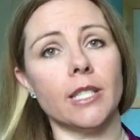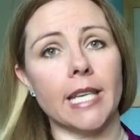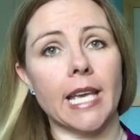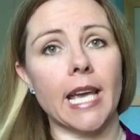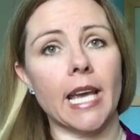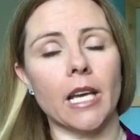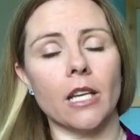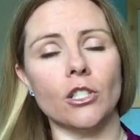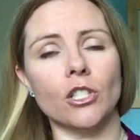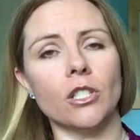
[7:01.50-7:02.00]

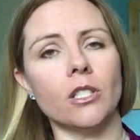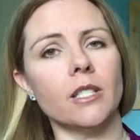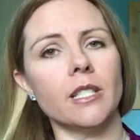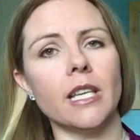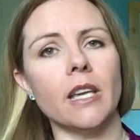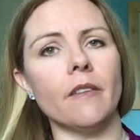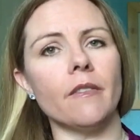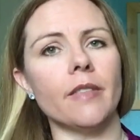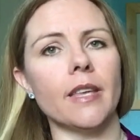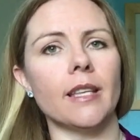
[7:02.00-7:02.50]
Zyng. Just see
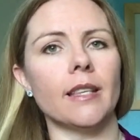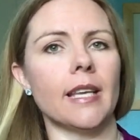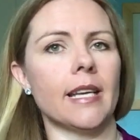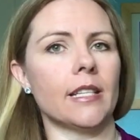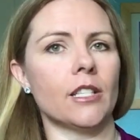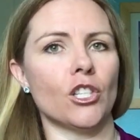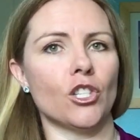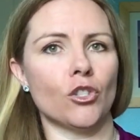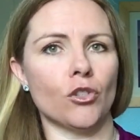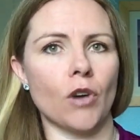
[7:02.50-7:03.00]
if they'd like
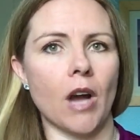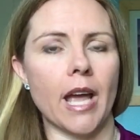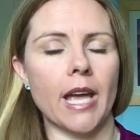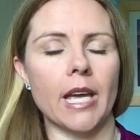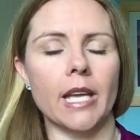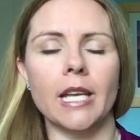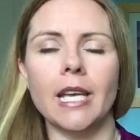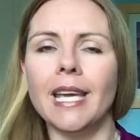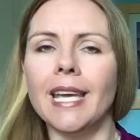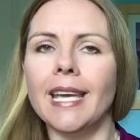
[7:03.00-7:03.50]
to try
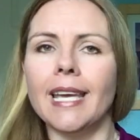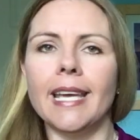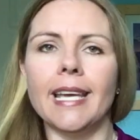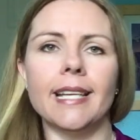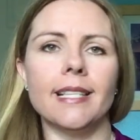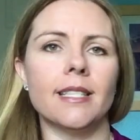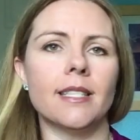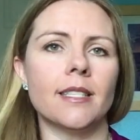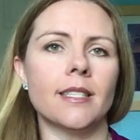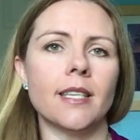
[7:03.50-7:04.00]
it.
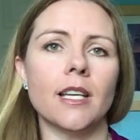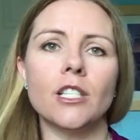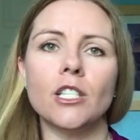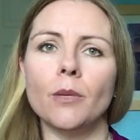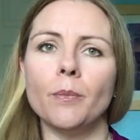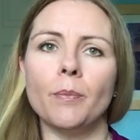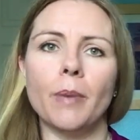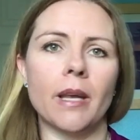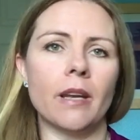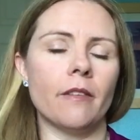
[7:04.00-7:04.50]
It's such a
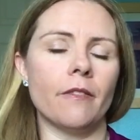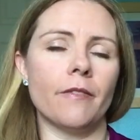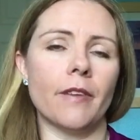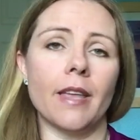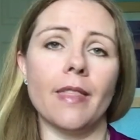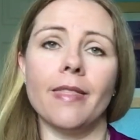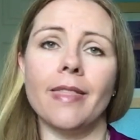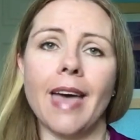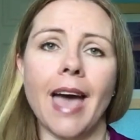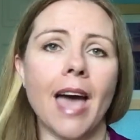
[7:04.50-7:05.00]

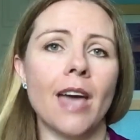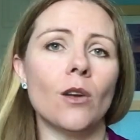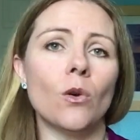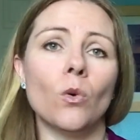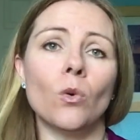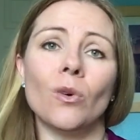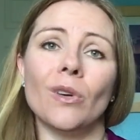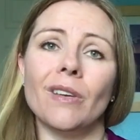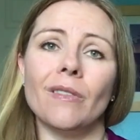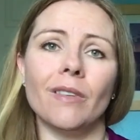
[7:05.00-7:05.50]
benefit, that
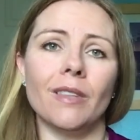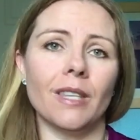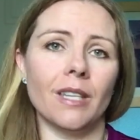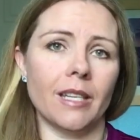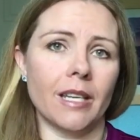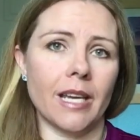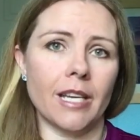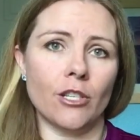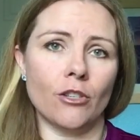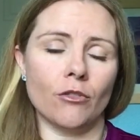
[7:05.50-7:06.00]
or even the
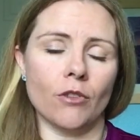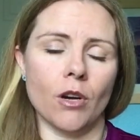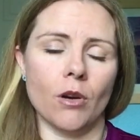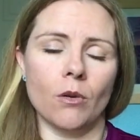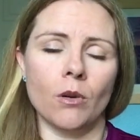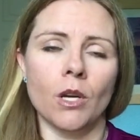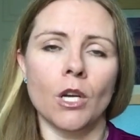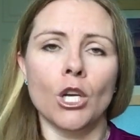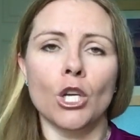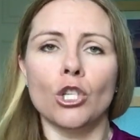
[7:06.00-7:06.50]
nitro.
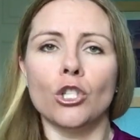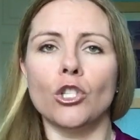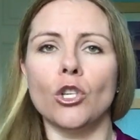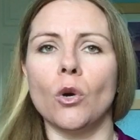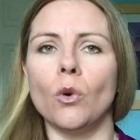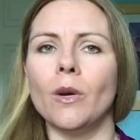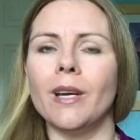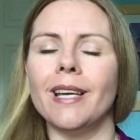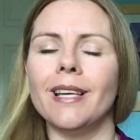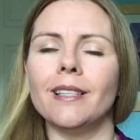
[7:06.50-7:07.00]

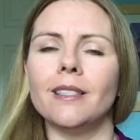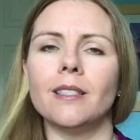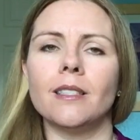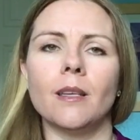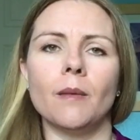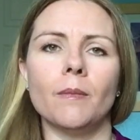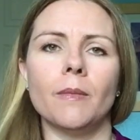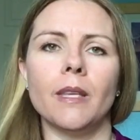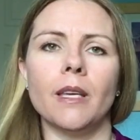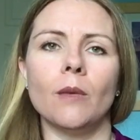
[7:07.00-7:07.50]
So it's
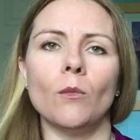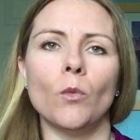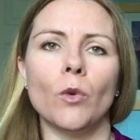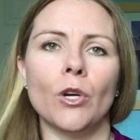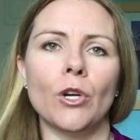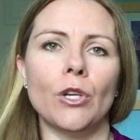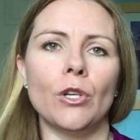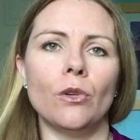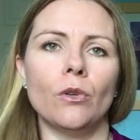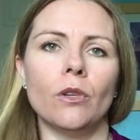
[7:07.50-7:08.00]
something
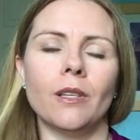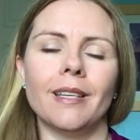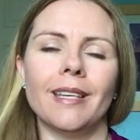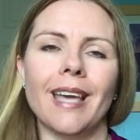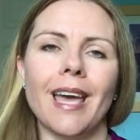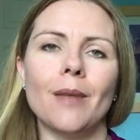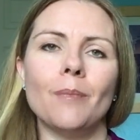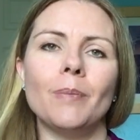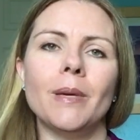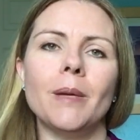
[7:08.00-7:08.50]
where you can
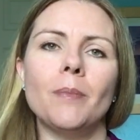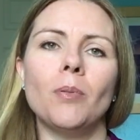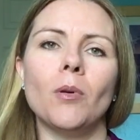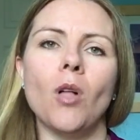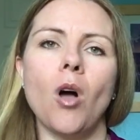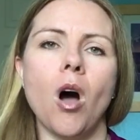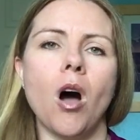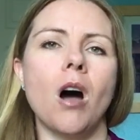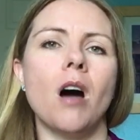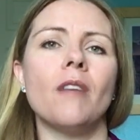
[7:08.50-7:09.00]
get
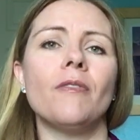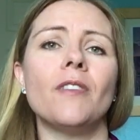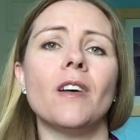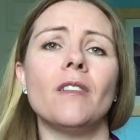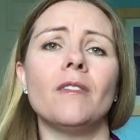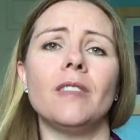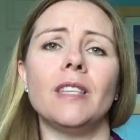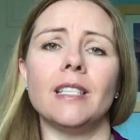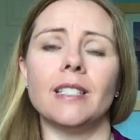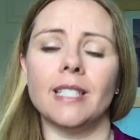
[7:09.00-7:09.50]
people off
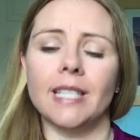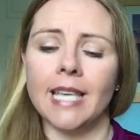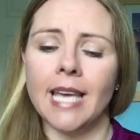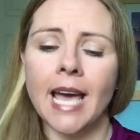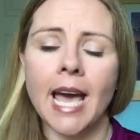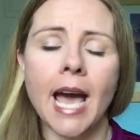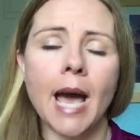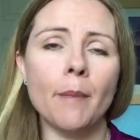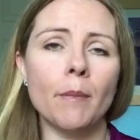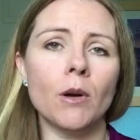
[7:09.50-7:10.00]
of these
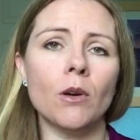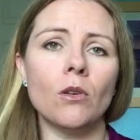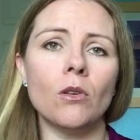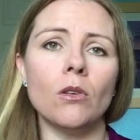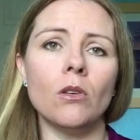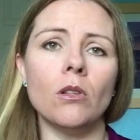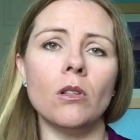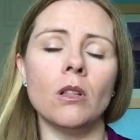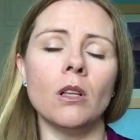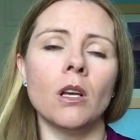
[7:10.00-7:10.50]

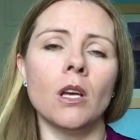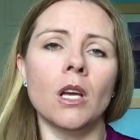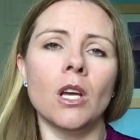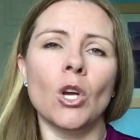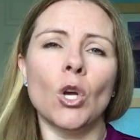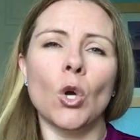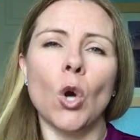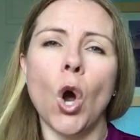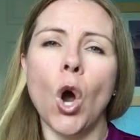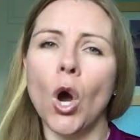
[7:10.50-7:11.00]
chemical,
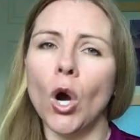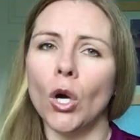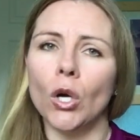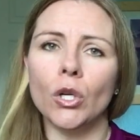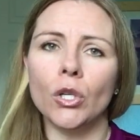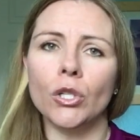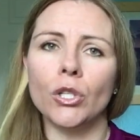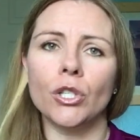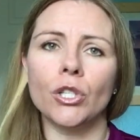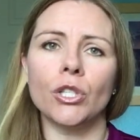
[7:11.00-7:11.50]

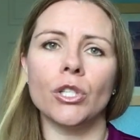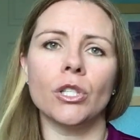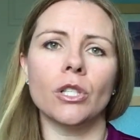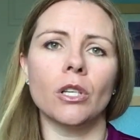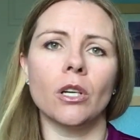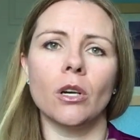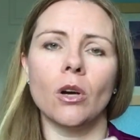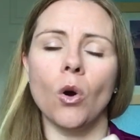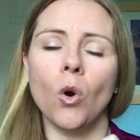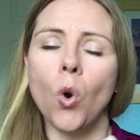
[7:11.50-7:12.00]
harsh,
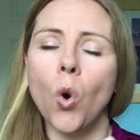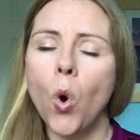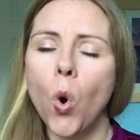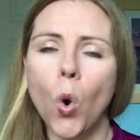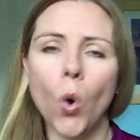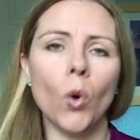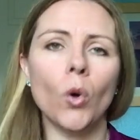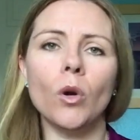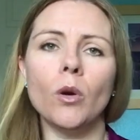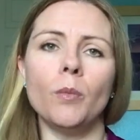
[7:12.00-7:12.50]

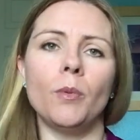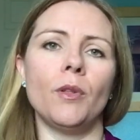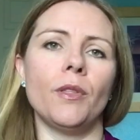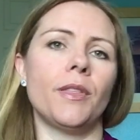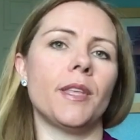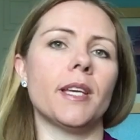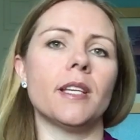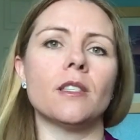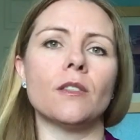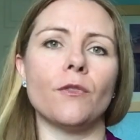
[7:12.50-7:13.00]
horrible
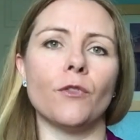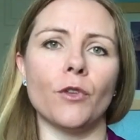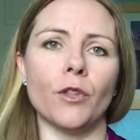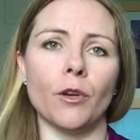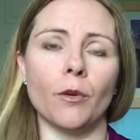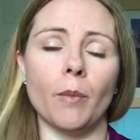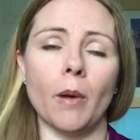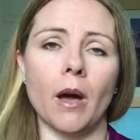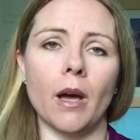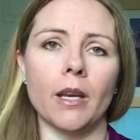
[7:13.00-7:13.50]
things for
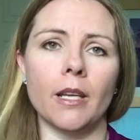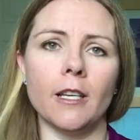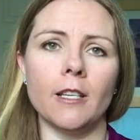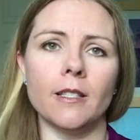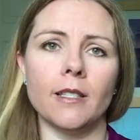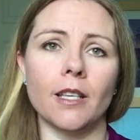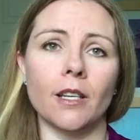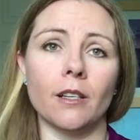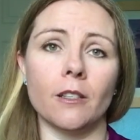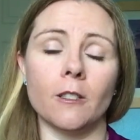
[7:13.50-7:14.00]
their
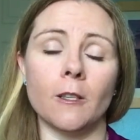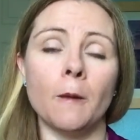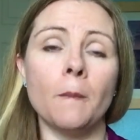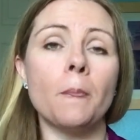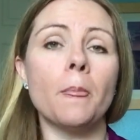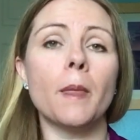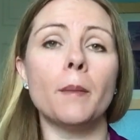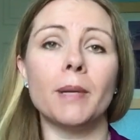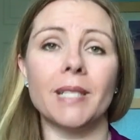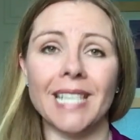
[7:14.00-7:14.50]
bodies that is
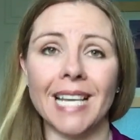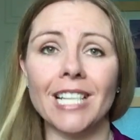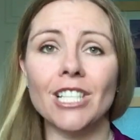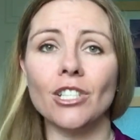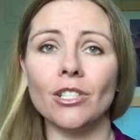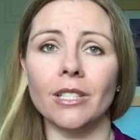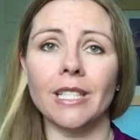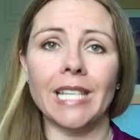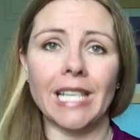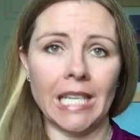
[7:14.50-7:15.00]

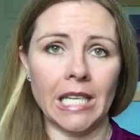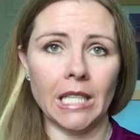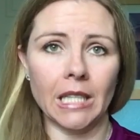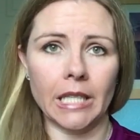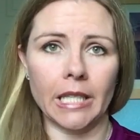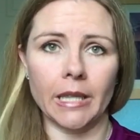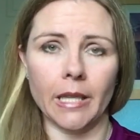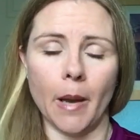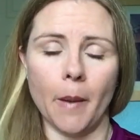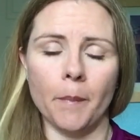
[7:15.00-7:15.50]
potentially
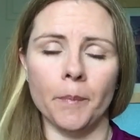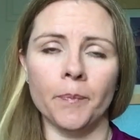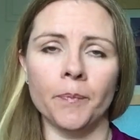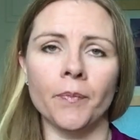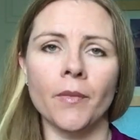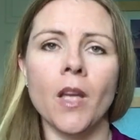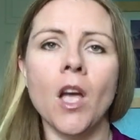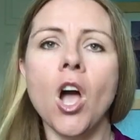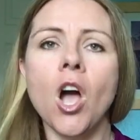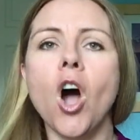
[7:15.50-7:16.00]
killing them,
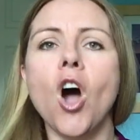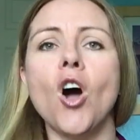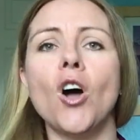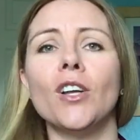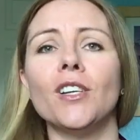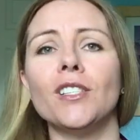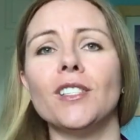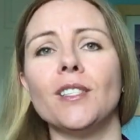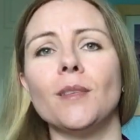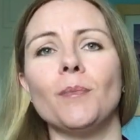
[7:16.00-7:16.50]

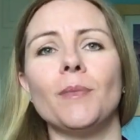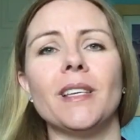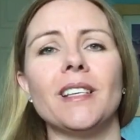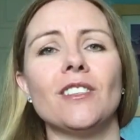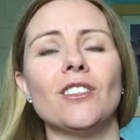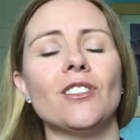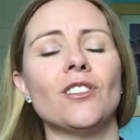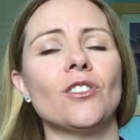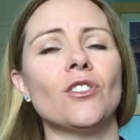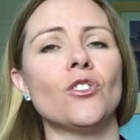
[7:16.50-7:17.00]
onto something
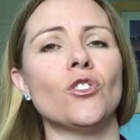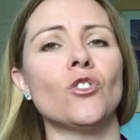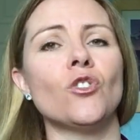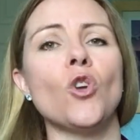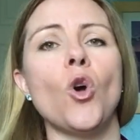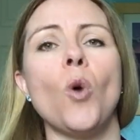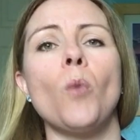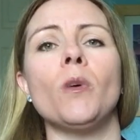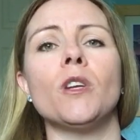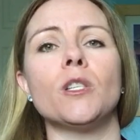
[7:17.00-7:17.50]

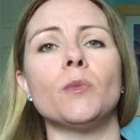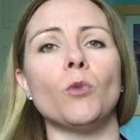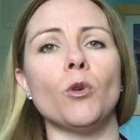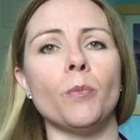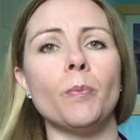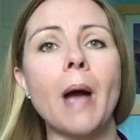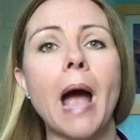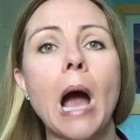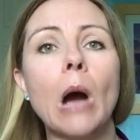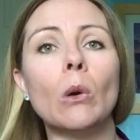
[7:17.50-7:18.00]
so much more
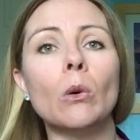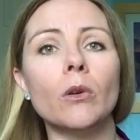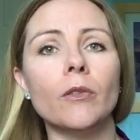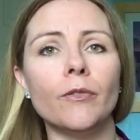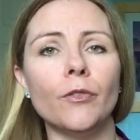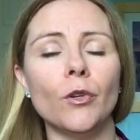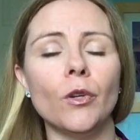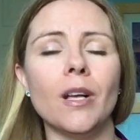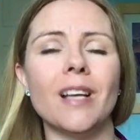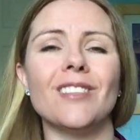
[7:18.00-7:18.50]

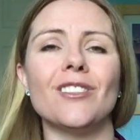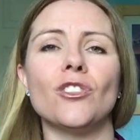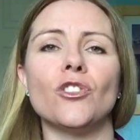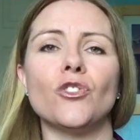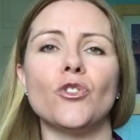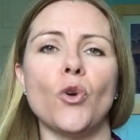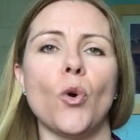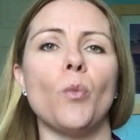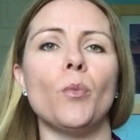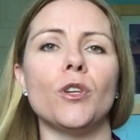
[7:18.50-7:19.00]
powerful and
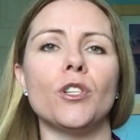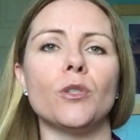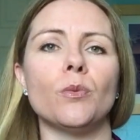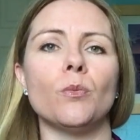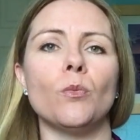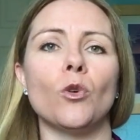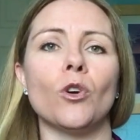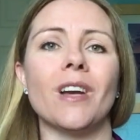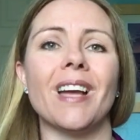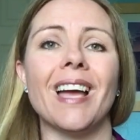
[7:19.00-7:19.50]
so much
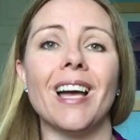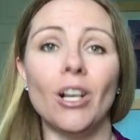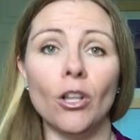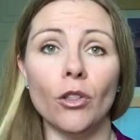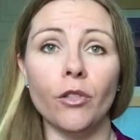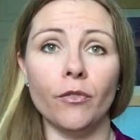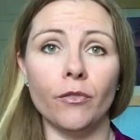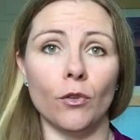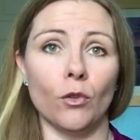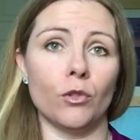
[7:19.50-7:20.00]
more
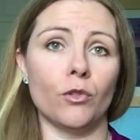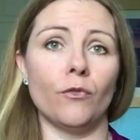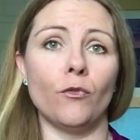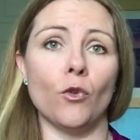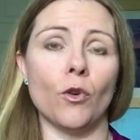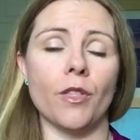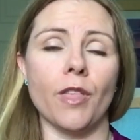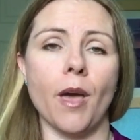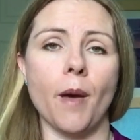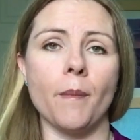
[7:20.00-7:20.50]
helpful
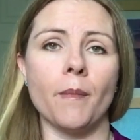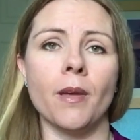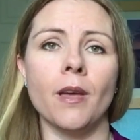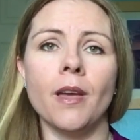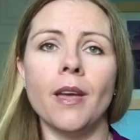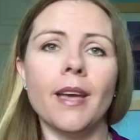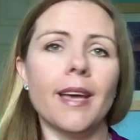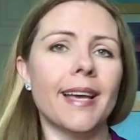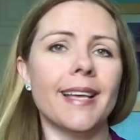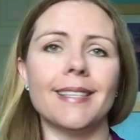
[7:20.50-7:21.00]
for them.
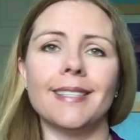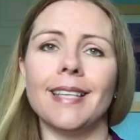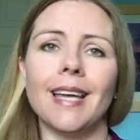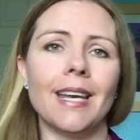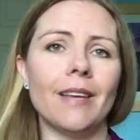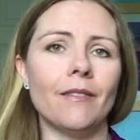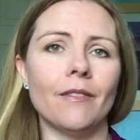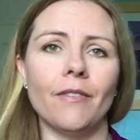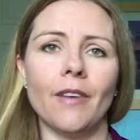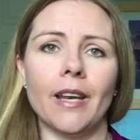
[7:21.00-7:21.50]
It's not
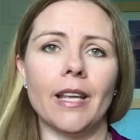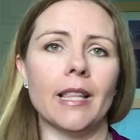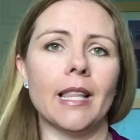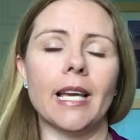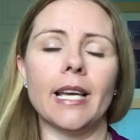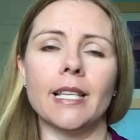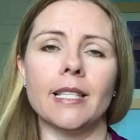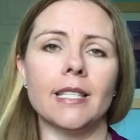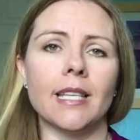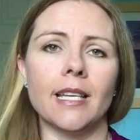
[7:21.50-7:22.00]
even funny.
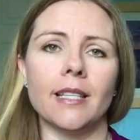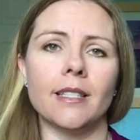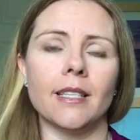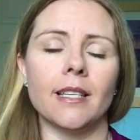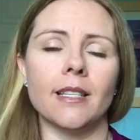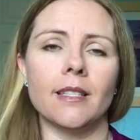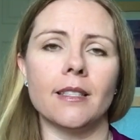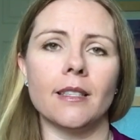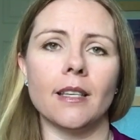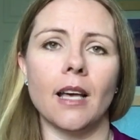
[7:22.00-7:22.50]
Like it's it's
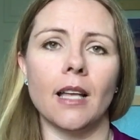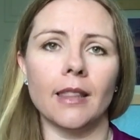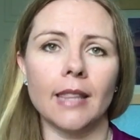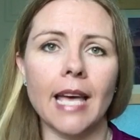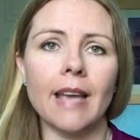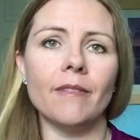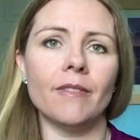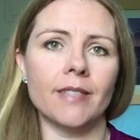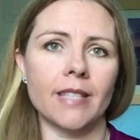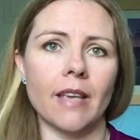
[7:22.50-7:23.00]
it's a
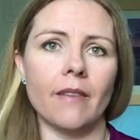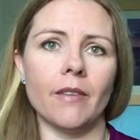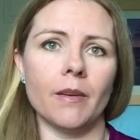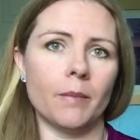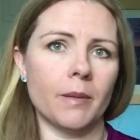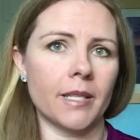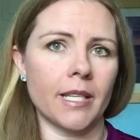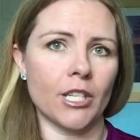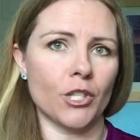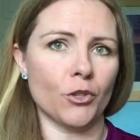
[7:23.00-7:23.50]
life-saving
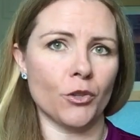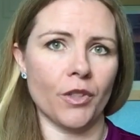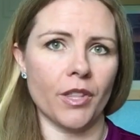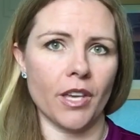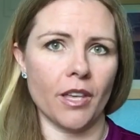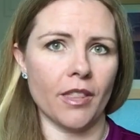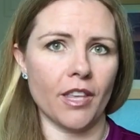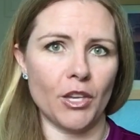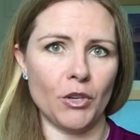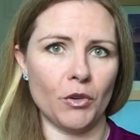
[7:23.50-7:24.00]
potential
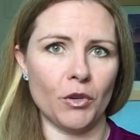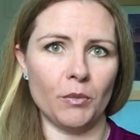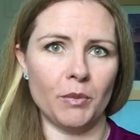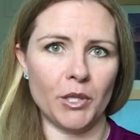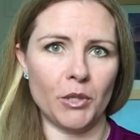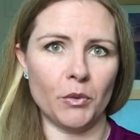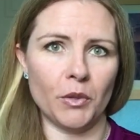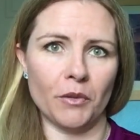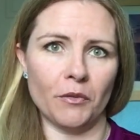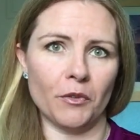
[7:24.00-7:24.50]
thing that you could be
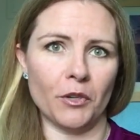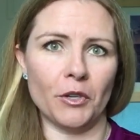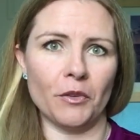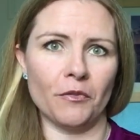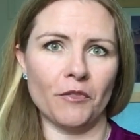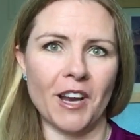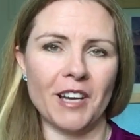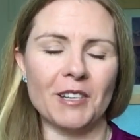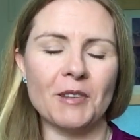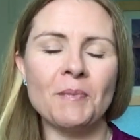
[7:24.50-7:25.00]
doing for your
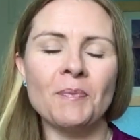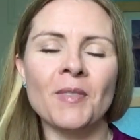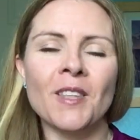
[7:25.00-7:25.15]
friend.